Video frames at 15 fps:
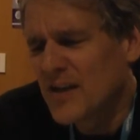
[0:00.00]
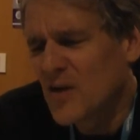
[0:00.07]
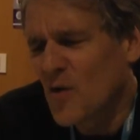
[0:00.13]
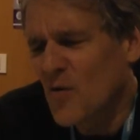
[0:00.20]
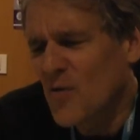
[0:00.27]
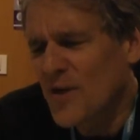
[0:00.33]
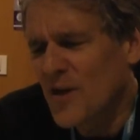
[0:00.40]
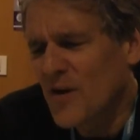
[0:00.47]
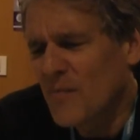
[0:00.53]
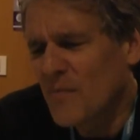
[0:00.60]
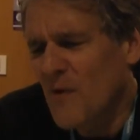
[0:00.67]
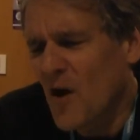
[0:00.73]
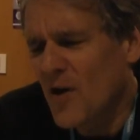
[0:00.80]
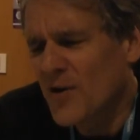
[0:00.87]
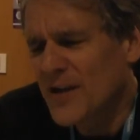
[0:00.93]
go
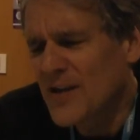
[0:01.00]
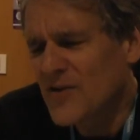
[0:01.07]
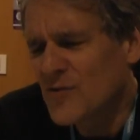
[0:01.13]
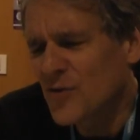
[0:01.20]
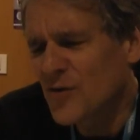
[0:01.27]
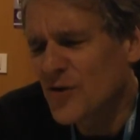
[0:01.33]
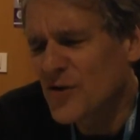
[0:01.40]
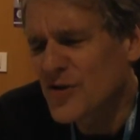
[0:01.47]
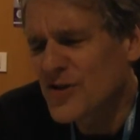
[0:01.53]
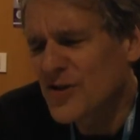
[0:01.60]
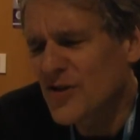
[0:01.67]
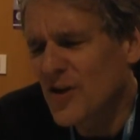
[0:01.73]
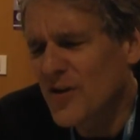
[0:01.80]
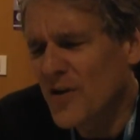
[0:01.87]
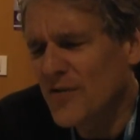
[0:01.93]
there on his or her
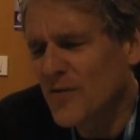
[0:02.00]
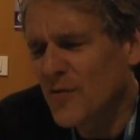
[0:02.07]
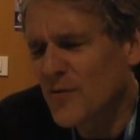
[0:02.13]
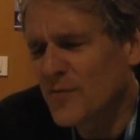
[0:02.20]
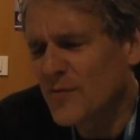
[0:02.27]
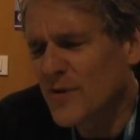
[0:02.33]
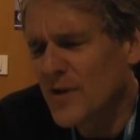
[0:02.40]
on their own.